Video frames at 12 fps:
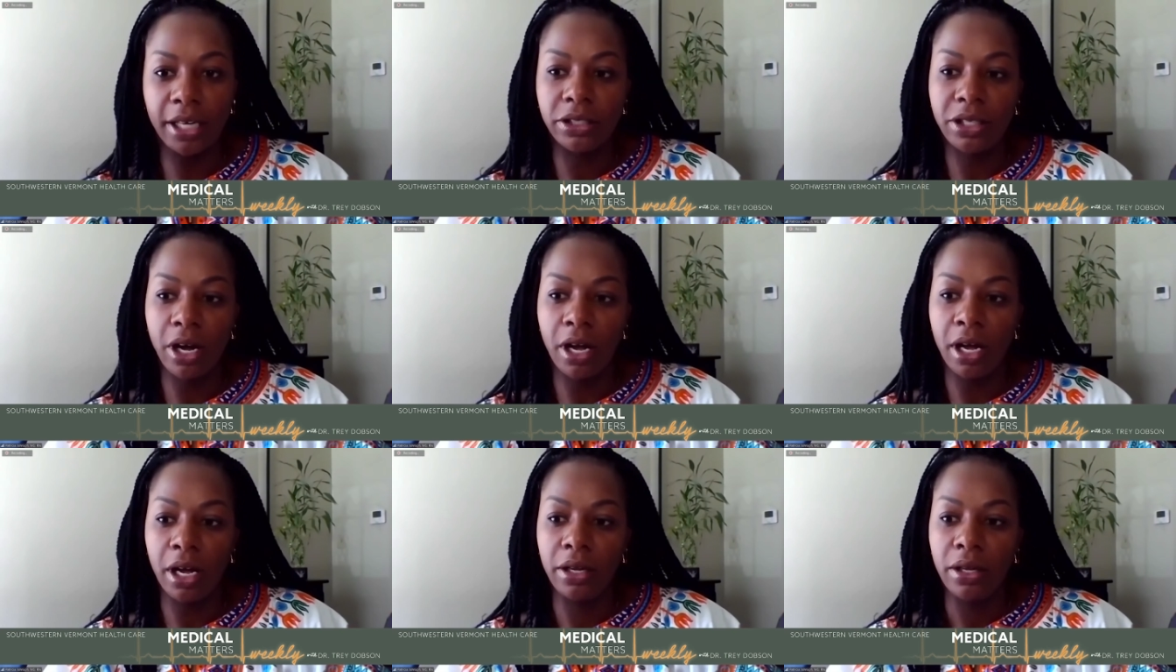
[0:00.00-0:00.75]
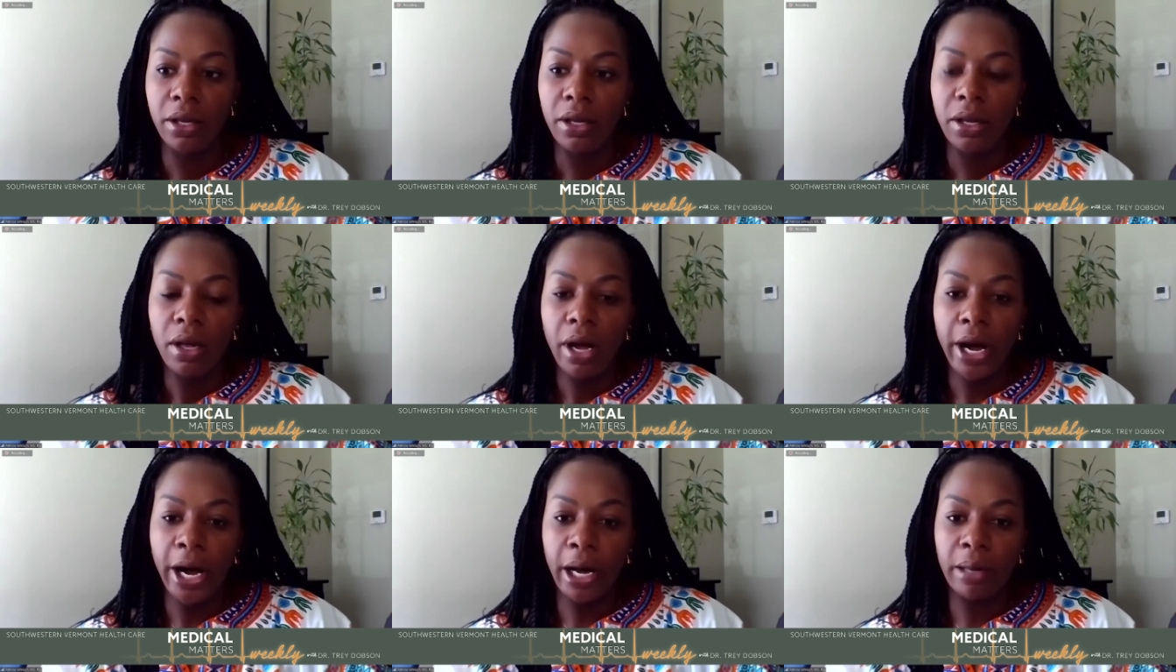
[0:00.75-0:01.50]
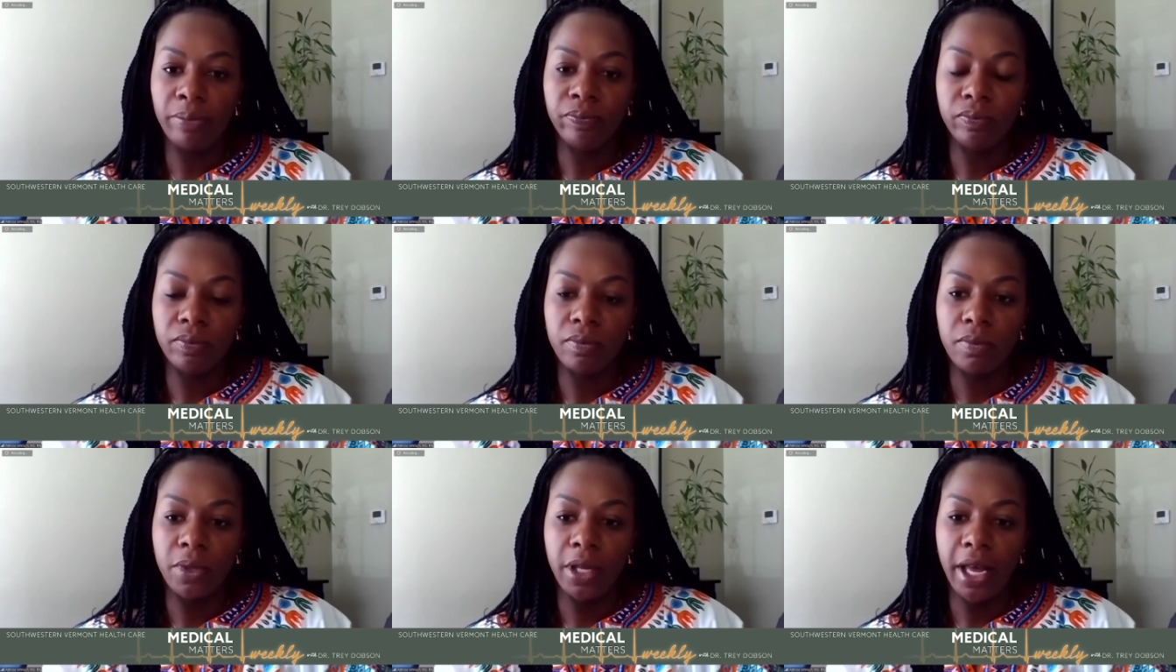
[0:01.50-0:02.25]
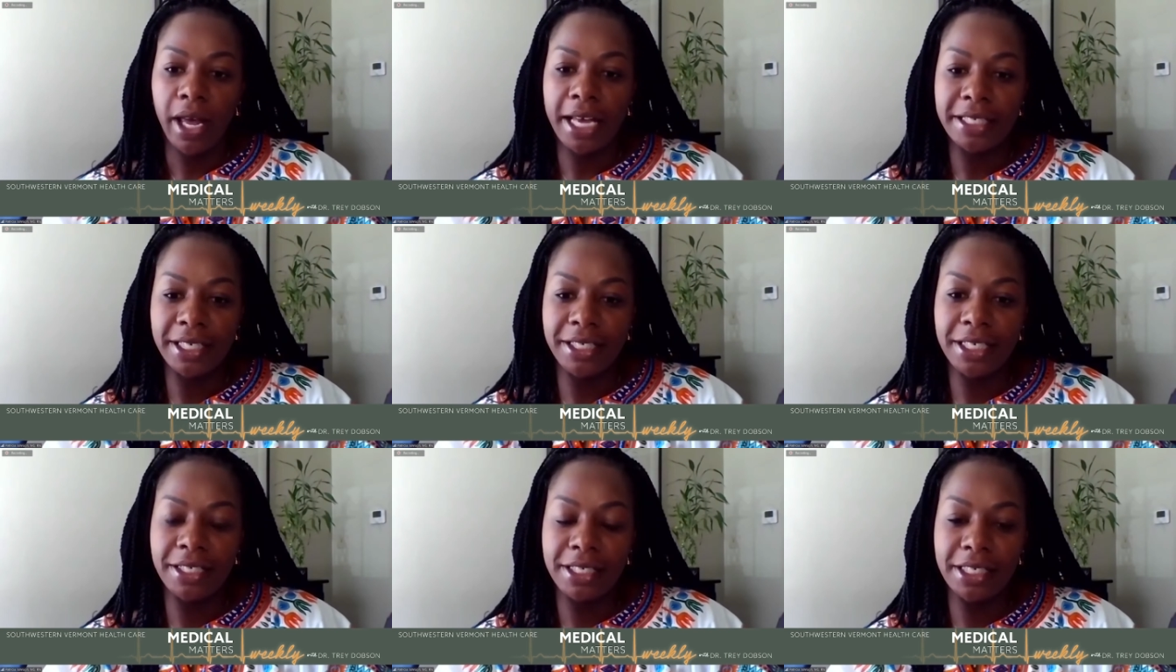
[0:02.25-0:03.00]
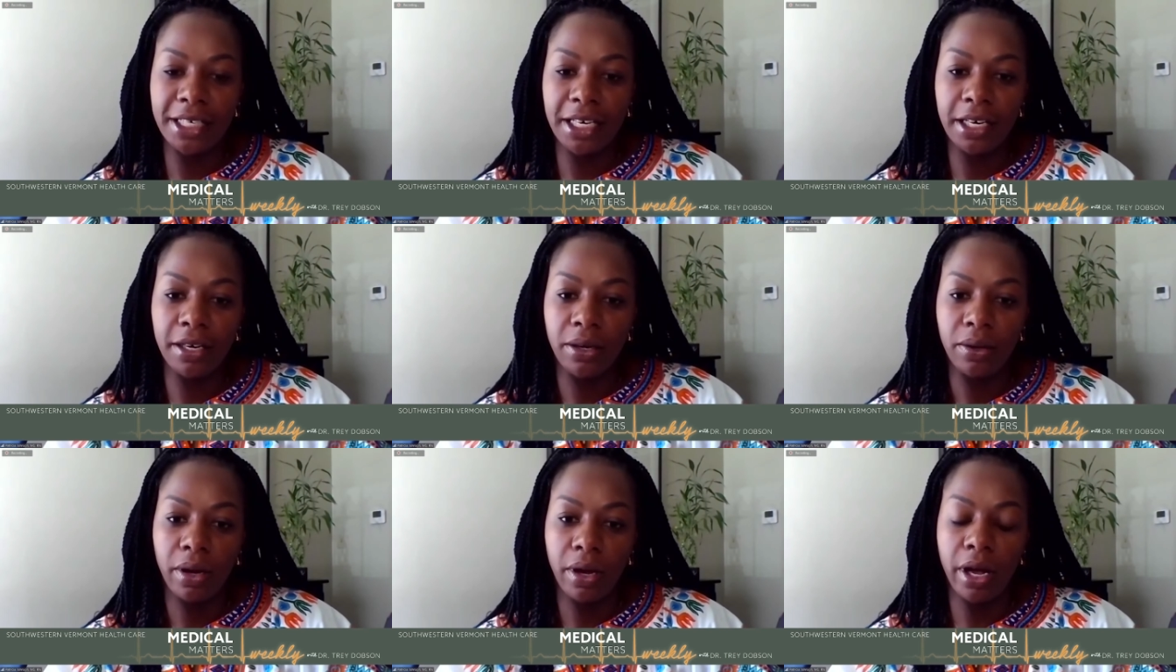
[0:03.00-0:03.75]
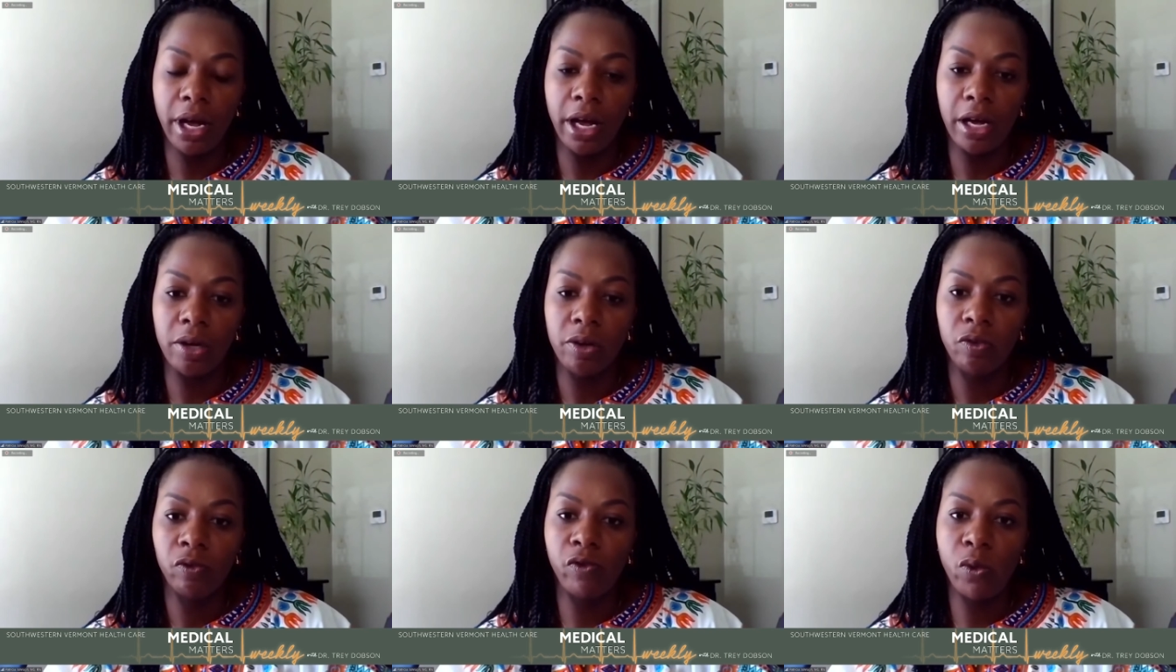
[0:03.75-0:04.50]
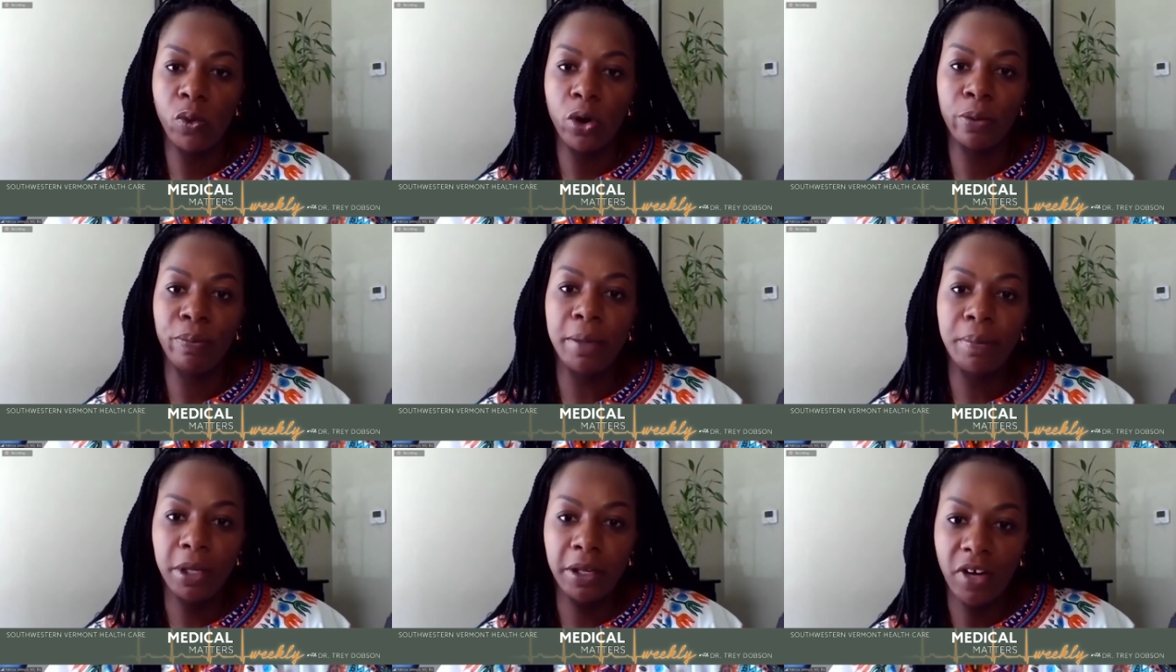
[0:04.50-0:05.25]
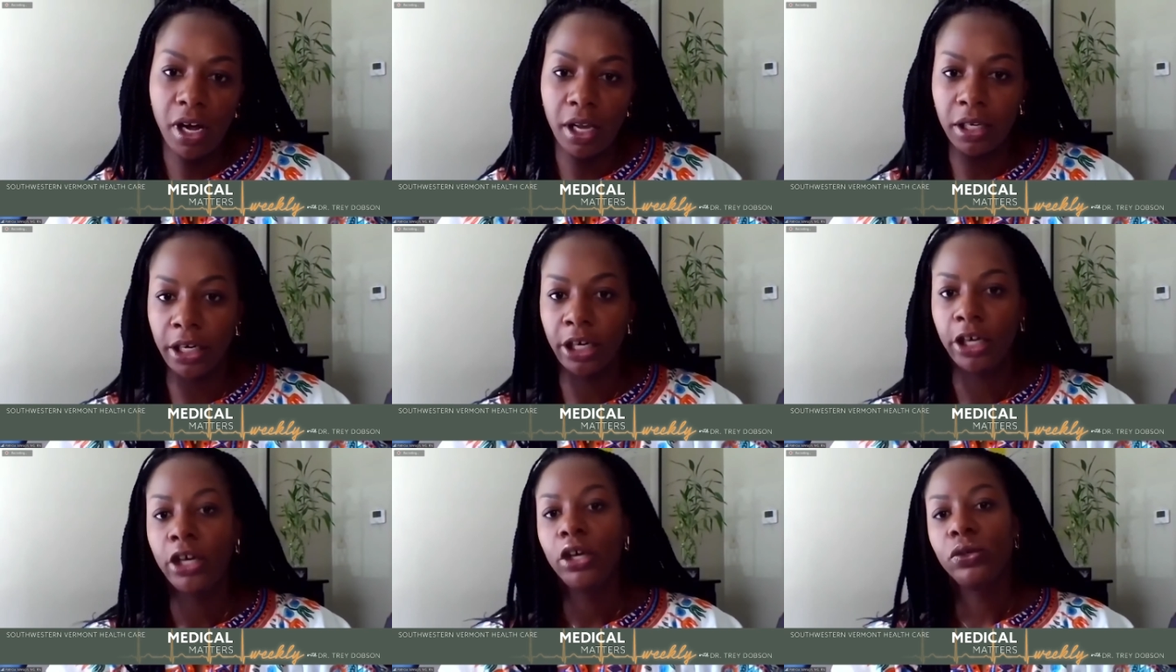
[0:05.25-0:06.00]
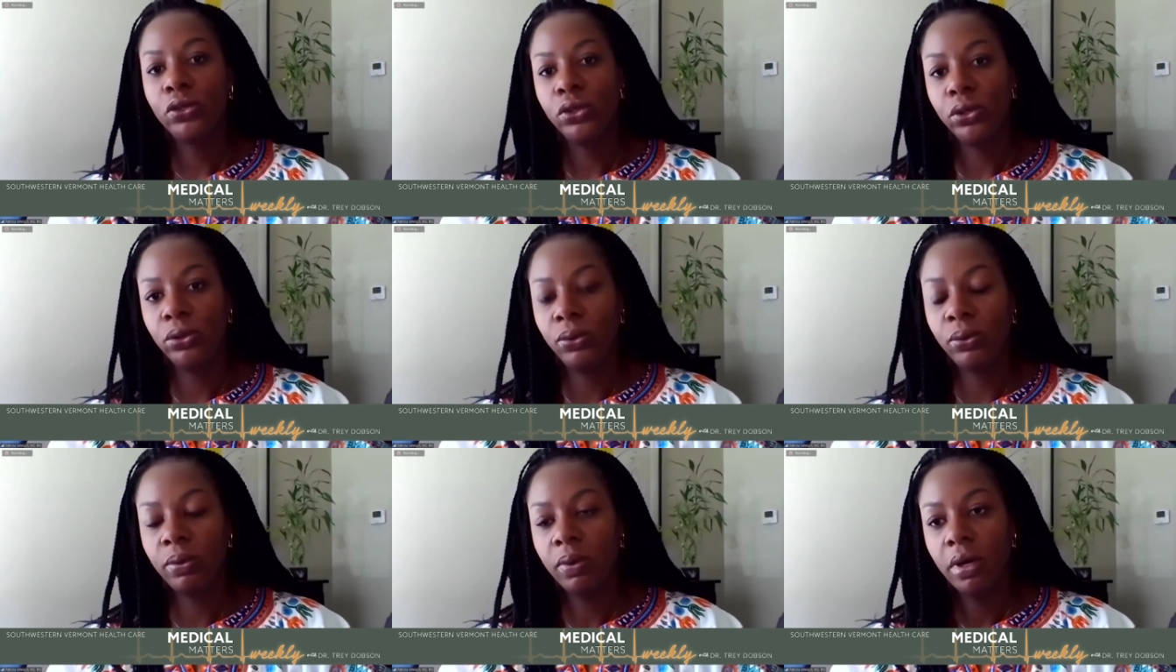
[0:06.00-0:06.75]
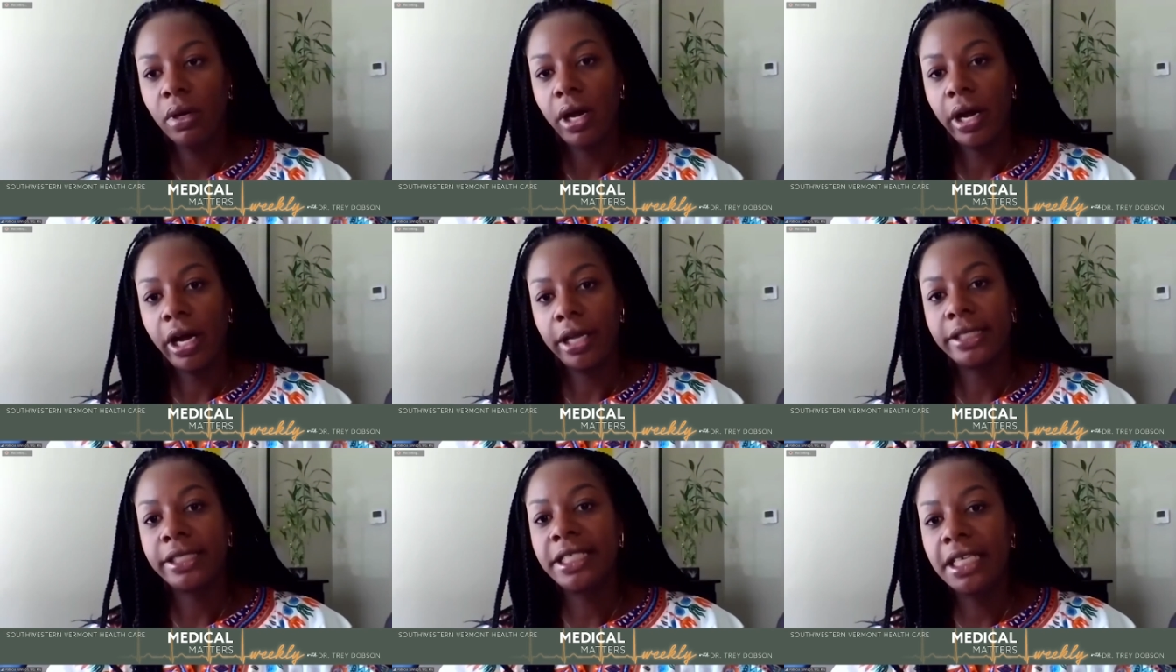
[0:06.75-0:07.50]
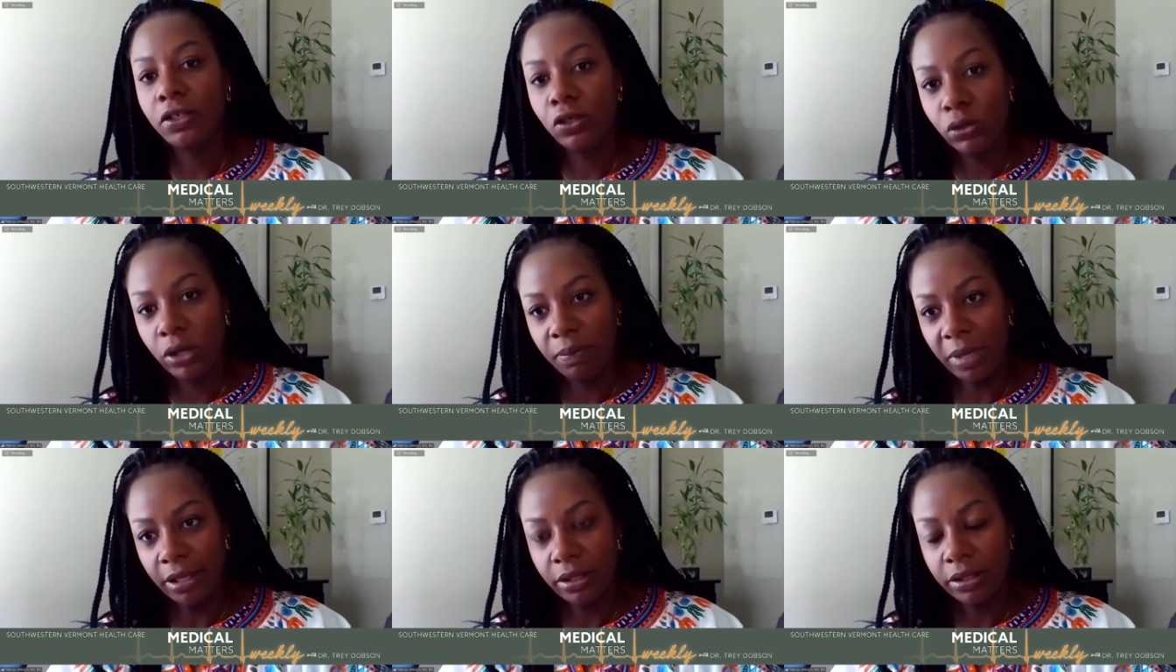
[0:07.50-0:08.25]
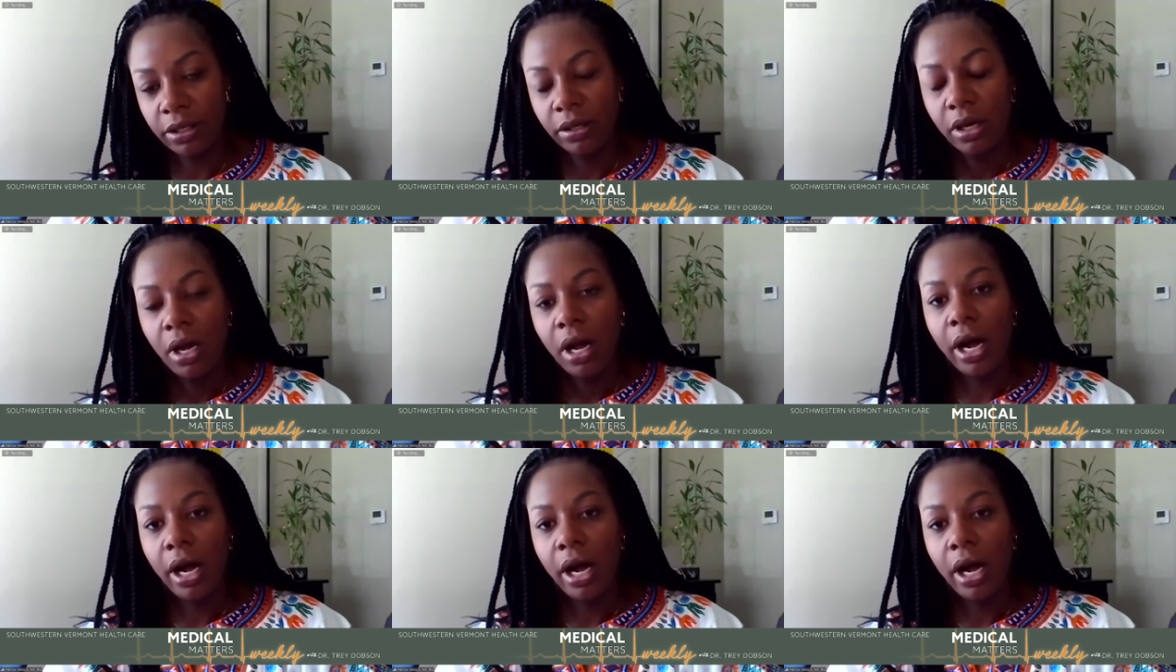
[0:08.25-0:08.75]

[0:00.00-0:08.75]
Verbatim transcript: I saw um, hesitancy uh, for people of color to uh, seek treatment.